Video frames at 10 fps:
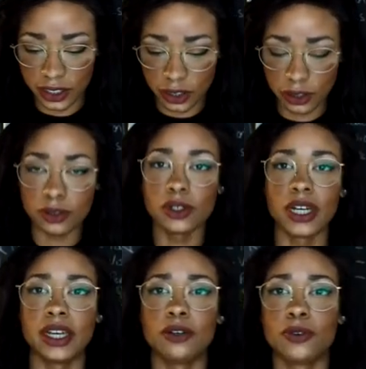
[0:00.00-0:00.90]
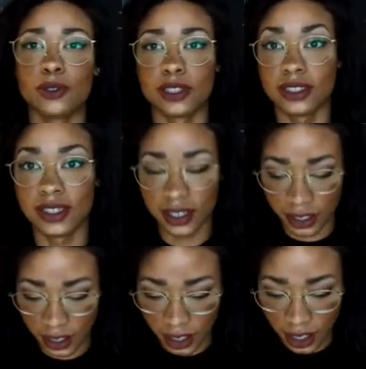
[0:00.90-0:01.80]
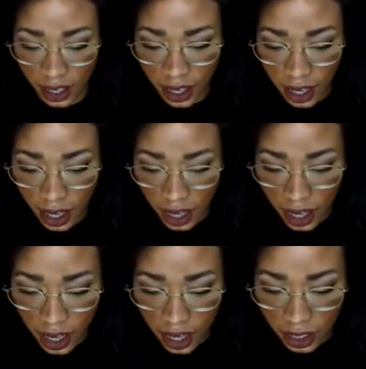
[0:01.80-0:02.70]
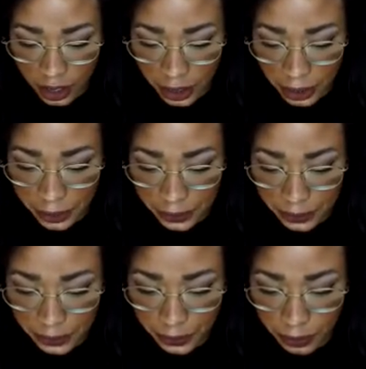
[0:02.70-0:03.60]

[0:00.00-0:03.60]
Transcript: so okay of course. Um.